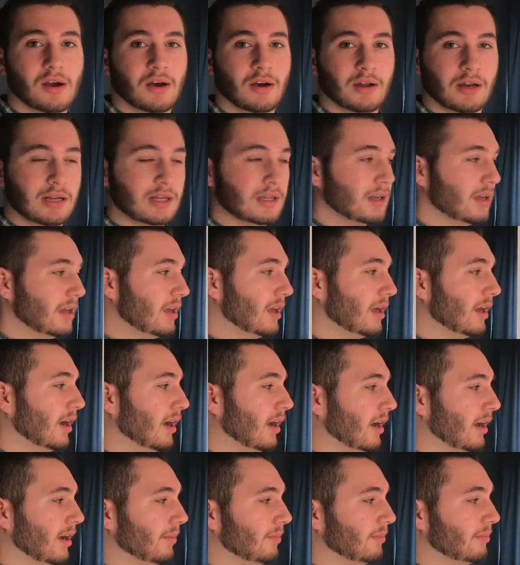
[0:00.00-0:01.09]
on it.
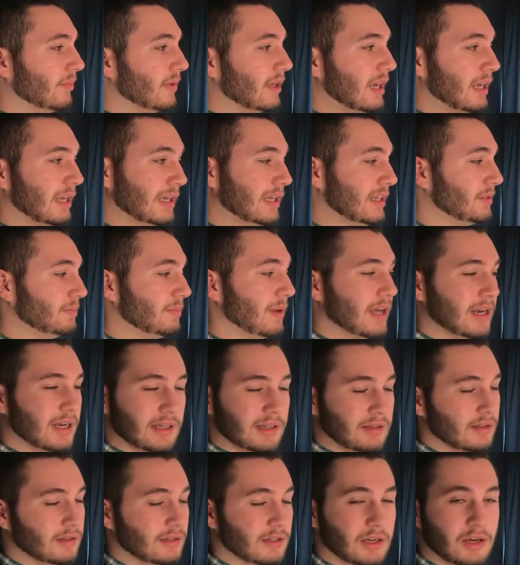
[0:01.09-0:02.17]
And he's
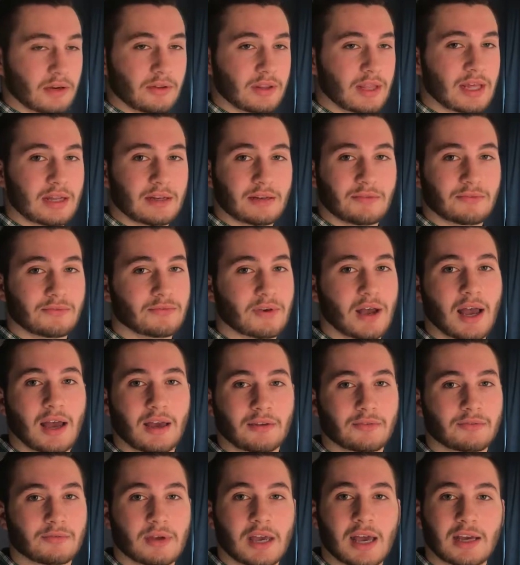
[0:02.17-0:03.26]
betting, that
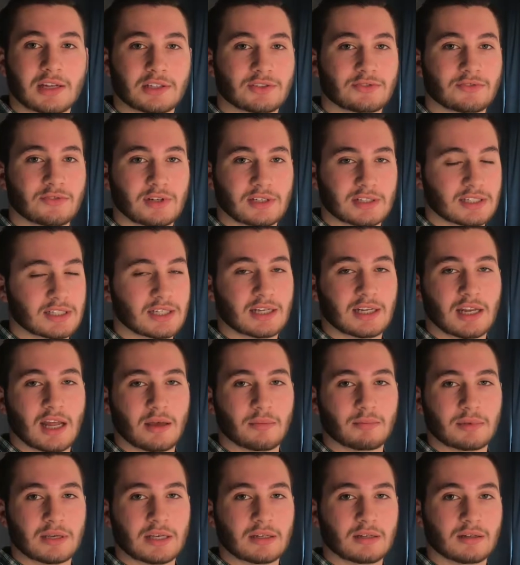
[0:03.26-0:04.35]
5 hedge funds
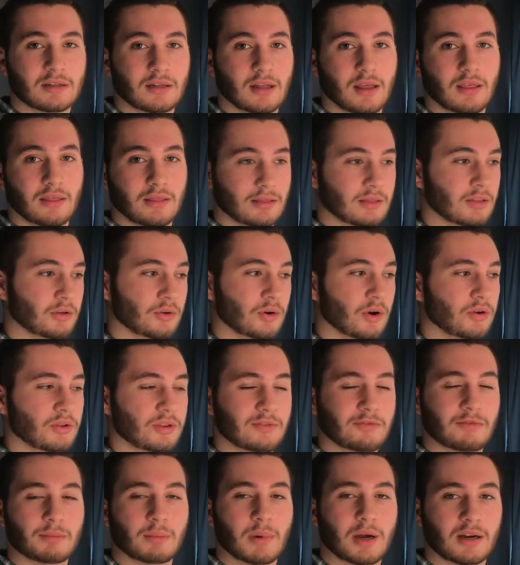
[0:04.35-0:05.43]
cannot beat the
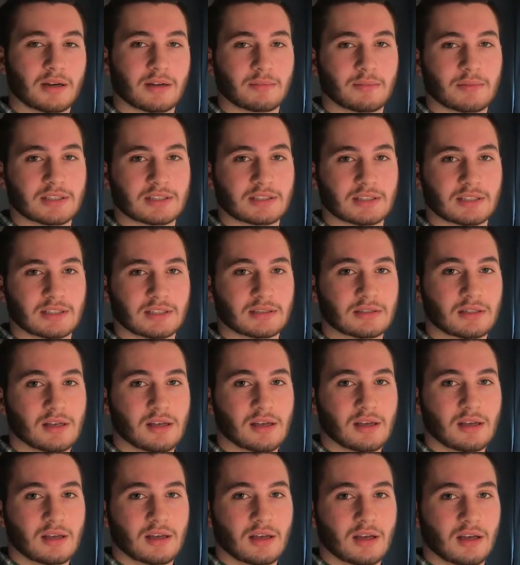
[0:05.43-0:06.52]
growth of American business.
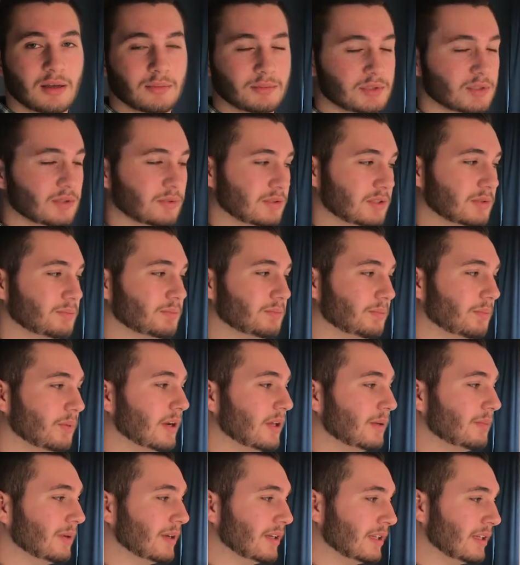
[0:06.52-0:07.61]
So it's a
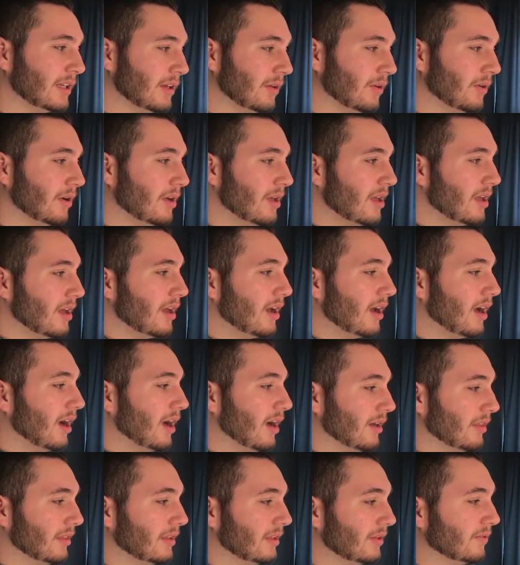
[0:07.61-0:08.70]
pretty big deal.
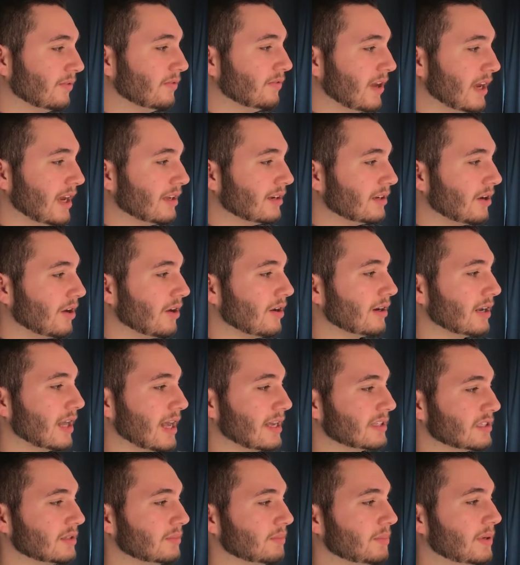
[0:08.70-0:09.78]
The Vanguard
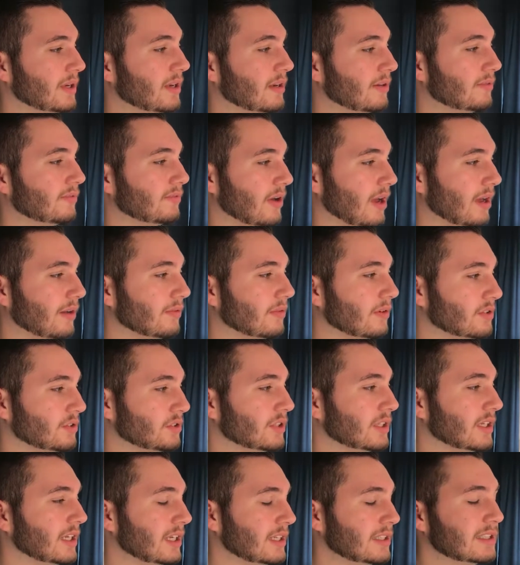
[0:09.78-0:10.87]
S&P
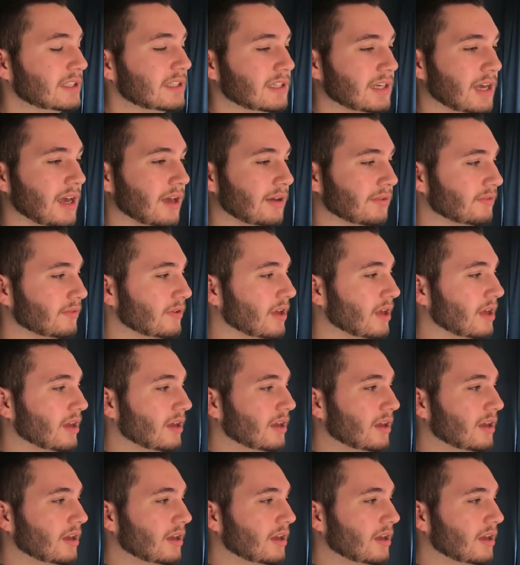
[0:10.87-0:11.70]
500 ETF,